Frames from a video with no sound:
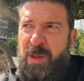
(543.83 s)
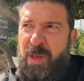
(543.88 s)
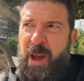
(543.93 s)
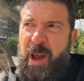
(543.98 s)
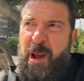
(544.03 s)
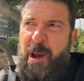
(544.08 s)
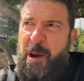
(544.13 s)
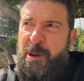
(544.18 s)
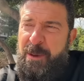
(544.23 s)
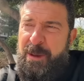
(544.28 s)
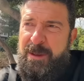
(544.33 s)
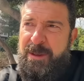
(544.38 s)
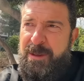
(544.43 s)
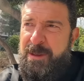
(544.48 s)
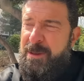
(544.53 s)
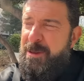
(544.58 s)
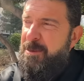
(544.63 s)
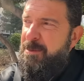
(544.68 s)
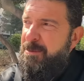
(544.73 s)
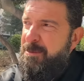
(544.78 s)
there, and
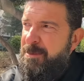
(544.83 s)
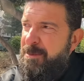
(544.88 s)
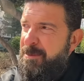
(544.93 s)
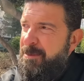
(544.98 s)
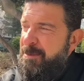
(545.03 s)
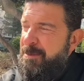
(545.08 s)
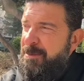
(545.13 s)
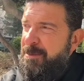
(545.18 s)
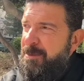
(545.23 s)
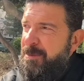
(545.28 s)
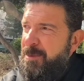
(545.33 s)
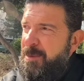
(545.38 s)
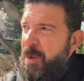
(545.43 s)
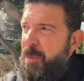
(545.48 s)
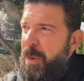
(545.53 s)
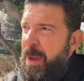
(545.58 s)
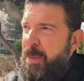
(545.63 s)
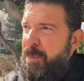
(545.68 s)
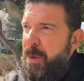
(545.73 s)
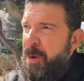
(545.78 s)
the
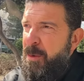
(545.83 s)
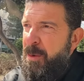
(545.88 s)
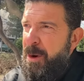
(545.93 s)
people